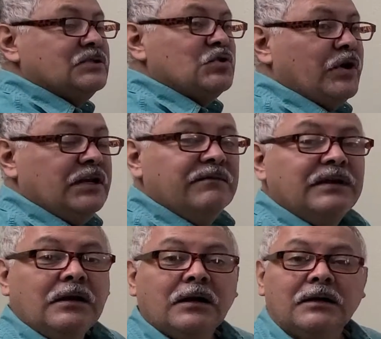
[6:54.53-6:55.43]
20
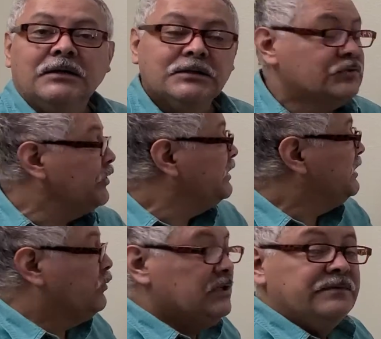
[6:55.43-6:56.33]

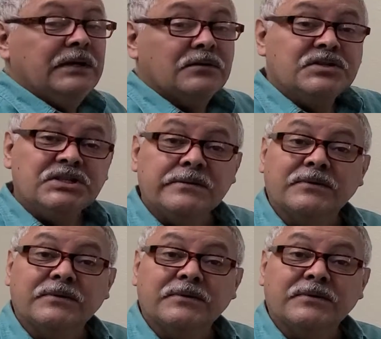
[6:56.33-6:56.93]
degrees below 0